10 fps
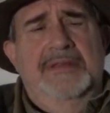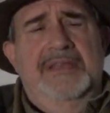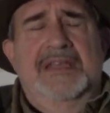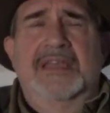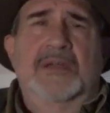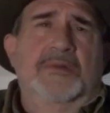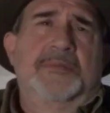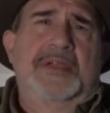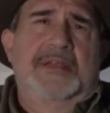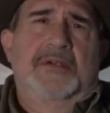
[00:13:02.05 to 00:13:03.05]
that
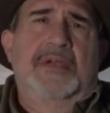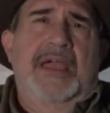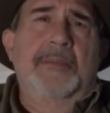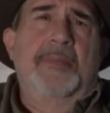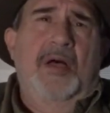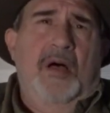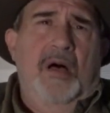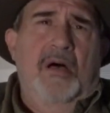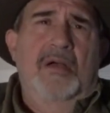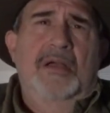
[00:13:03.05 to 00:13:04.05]
killed Peter and
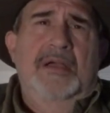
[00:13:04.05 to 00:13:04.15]
Paul